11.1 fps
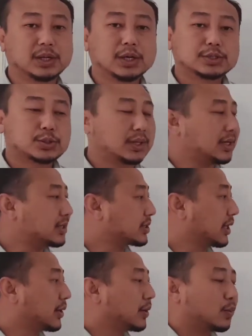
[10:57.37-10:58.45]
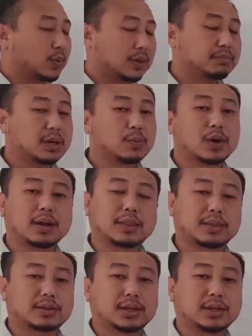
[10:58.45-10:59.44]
So let us see one by one the